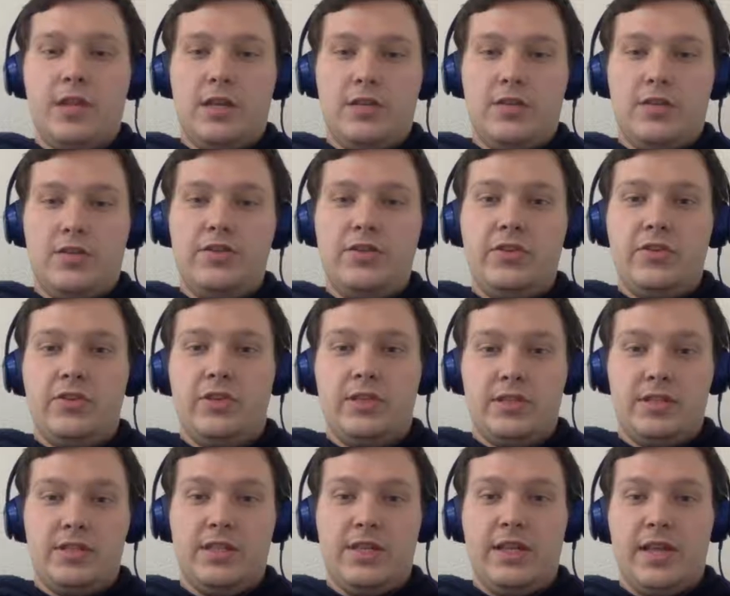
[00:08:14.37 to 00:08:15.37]
And as soon as you
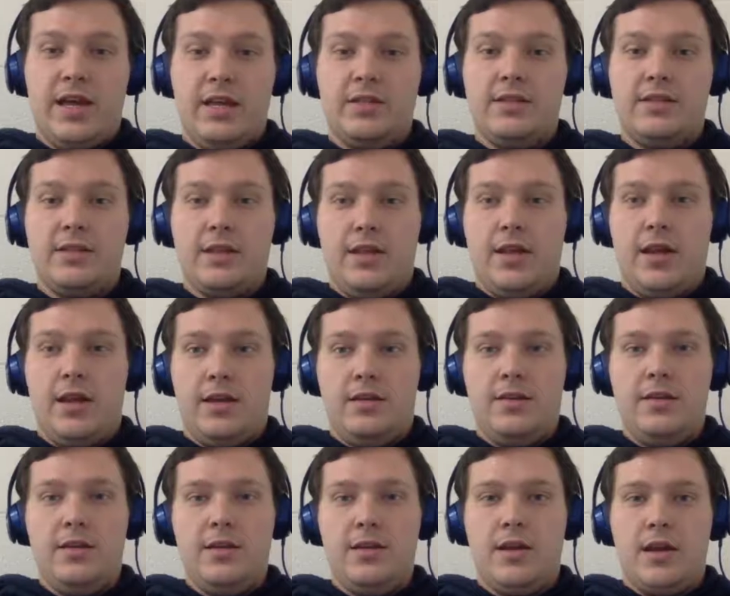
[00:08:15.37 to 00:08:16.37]
can see that,
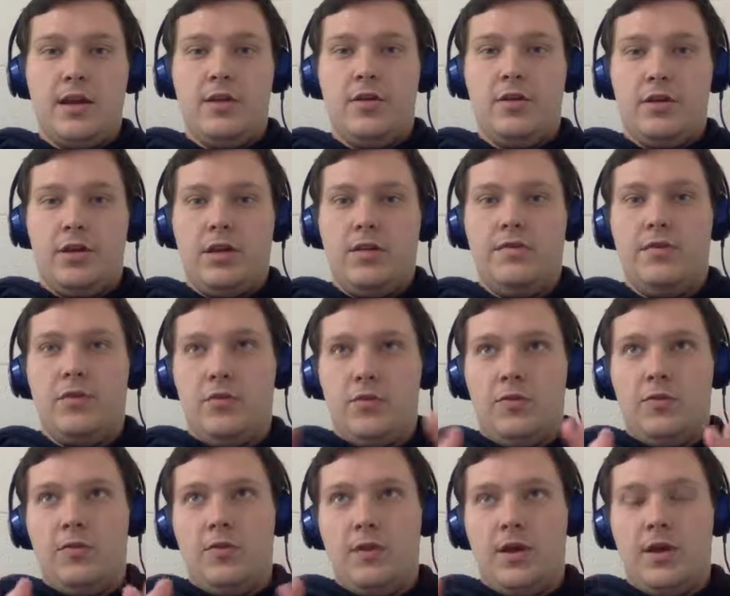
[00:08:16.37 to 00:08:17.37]
select it and it'll give
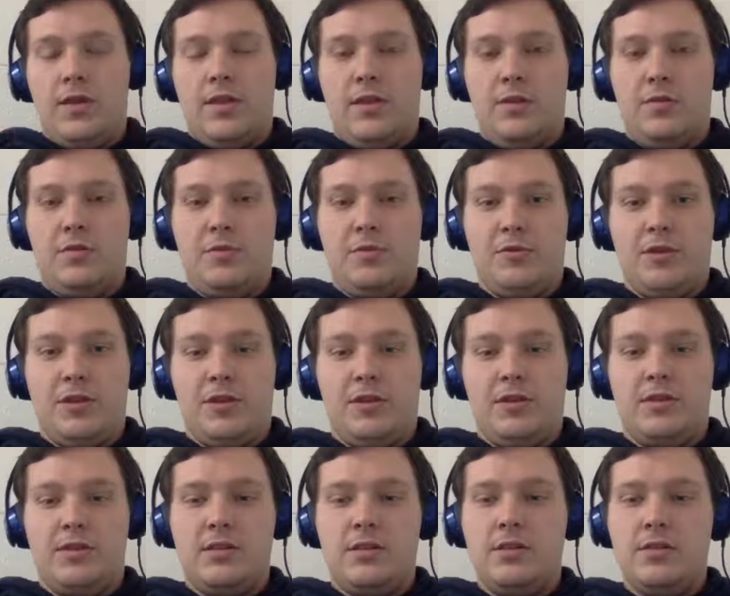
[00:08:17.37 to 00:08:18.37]
you a thing with
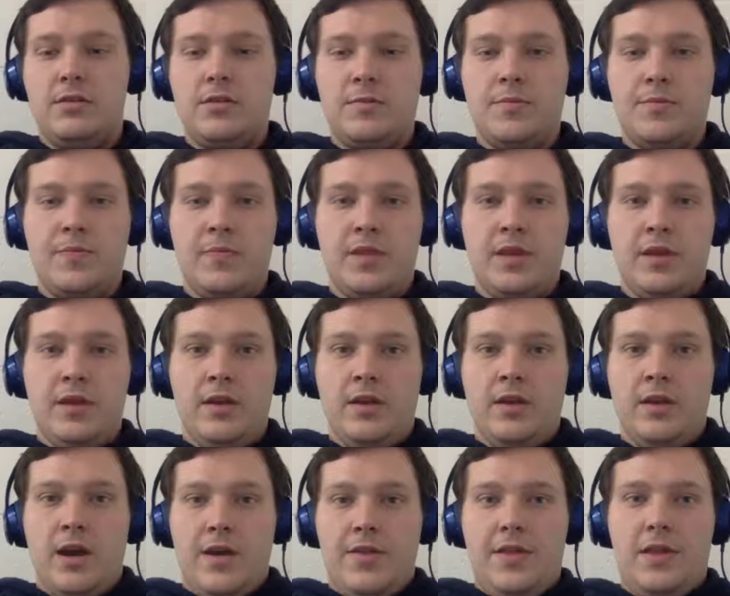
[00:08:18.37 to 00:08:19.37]
parentheses.
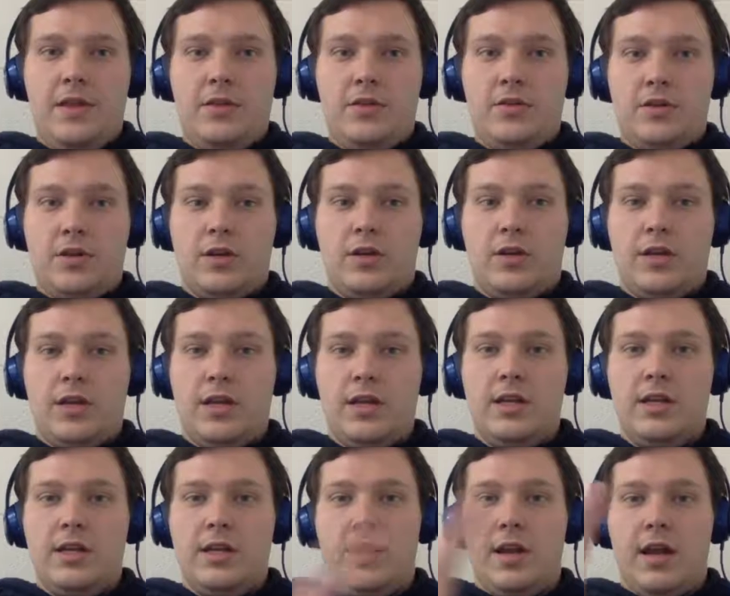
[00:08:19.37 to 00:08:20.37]
And then you'll
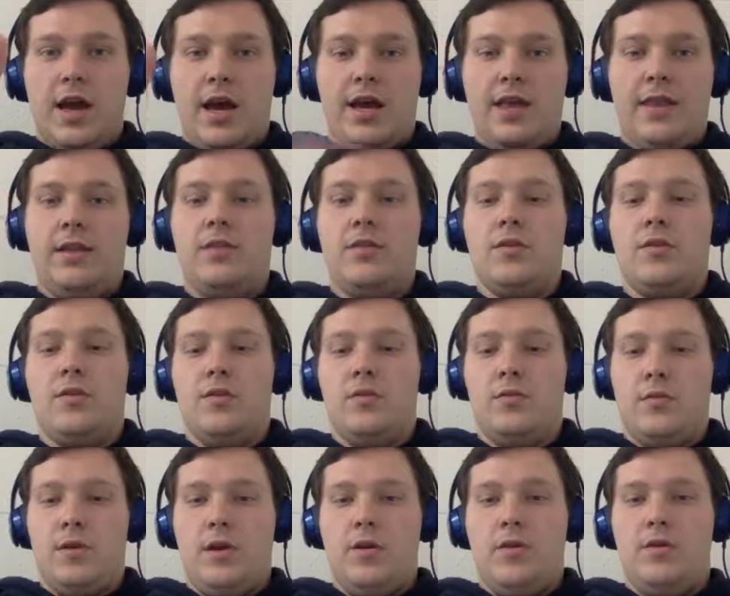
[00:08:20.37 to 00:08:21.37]
click and highlight the
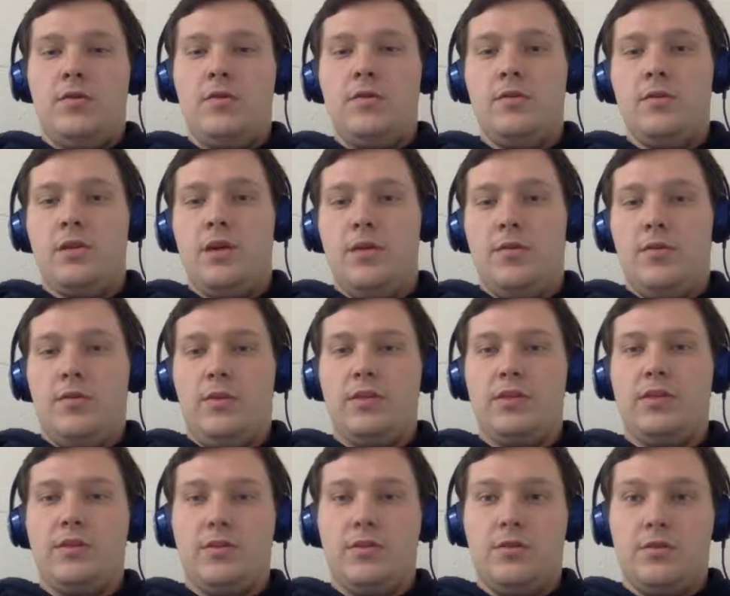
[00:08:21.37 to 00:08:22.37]
whole row. And
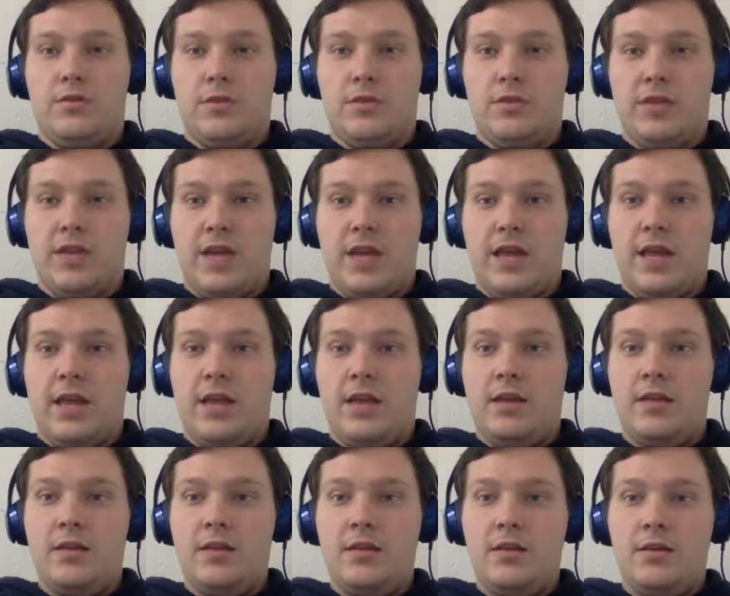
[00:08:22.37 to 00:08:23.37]
once the whole row is
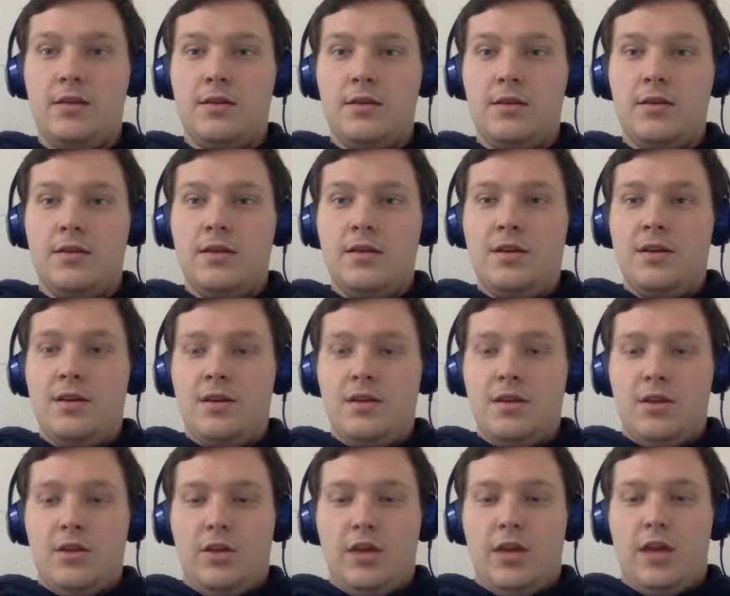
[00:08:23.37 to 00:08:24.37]
highlighted,
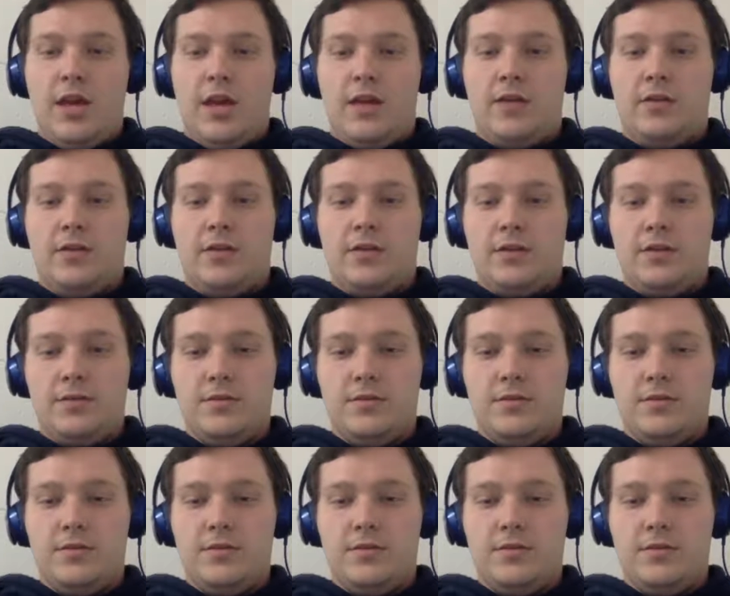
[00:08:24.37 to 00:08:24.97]
you'll hit enter.